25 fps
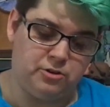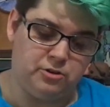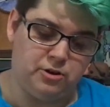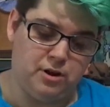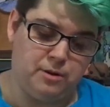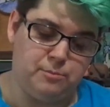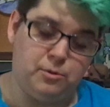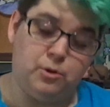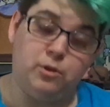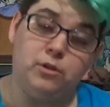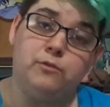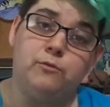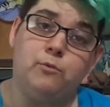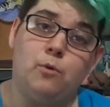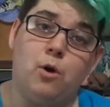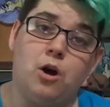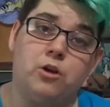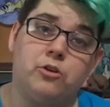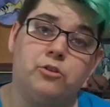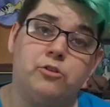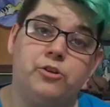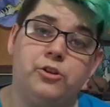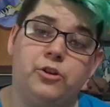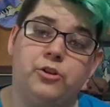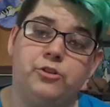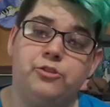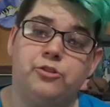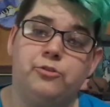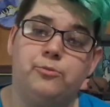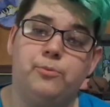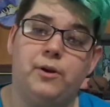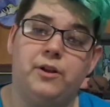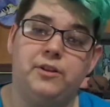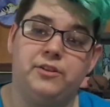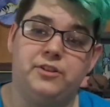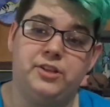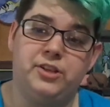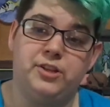uh, bowl of water, you'll just
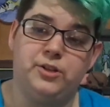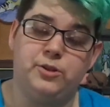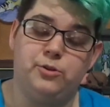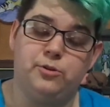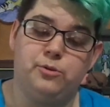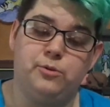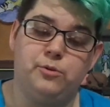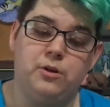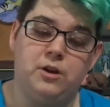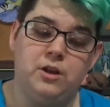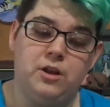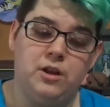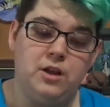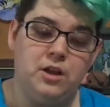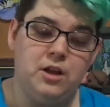want to